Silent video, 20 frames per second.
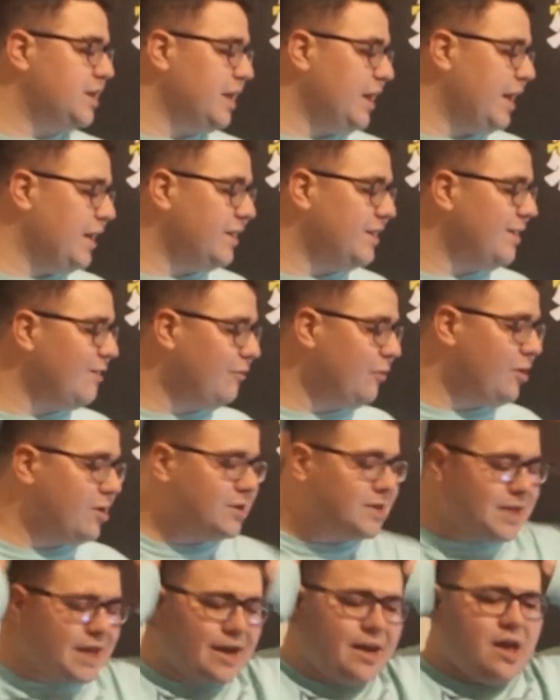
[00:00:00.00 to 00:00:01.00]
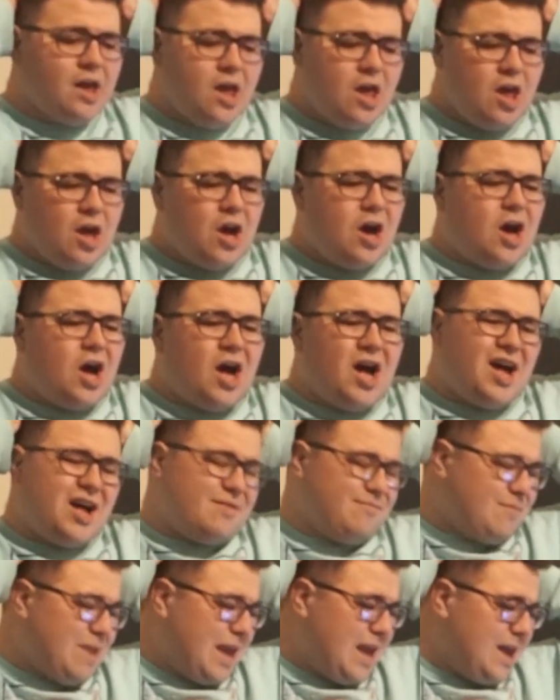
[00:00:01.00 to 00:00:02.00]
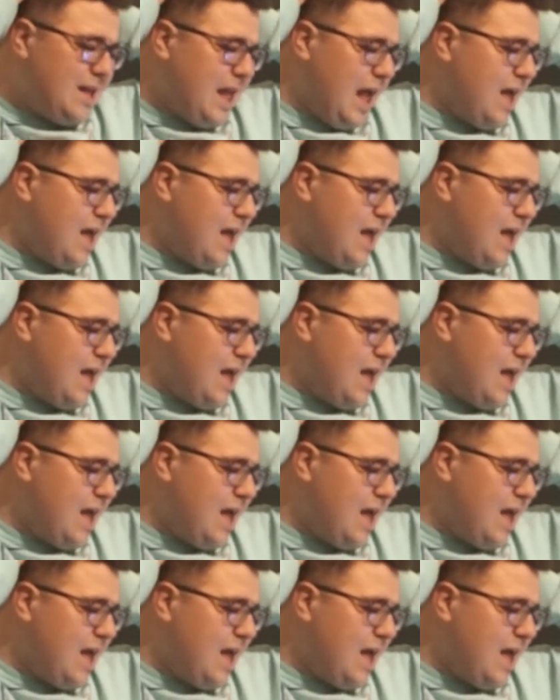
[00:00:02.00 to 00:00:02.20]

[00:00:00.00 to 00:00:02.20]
And everyone's like, oh man,